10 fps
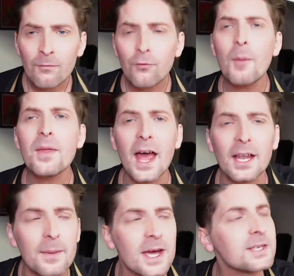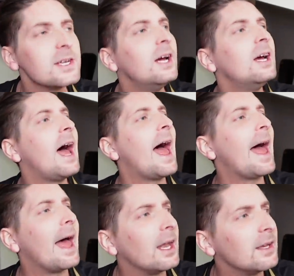from the LMS
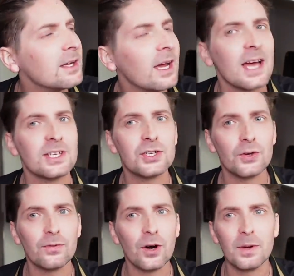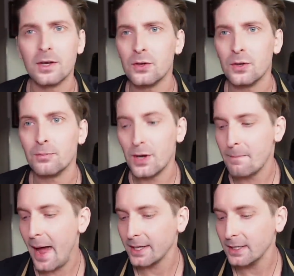and has so far been doing
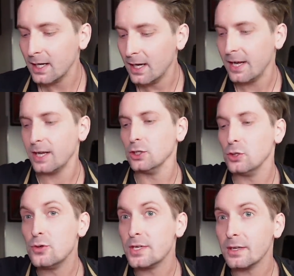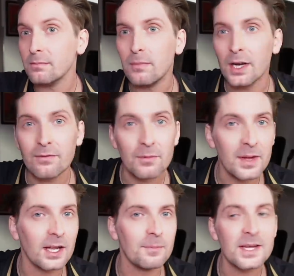pretty badly and losing money from
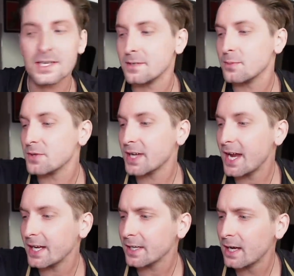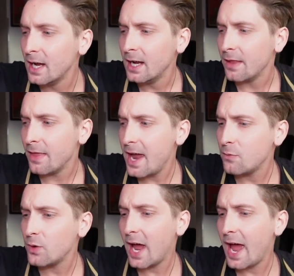the LMS as opposed to gaining it.
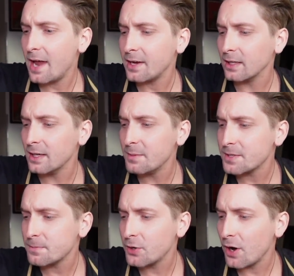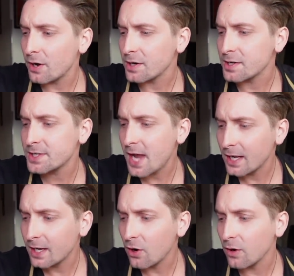Then we had limits put on our
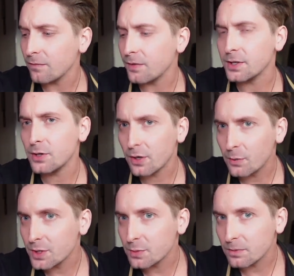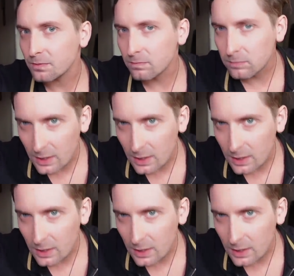selling of the token, which were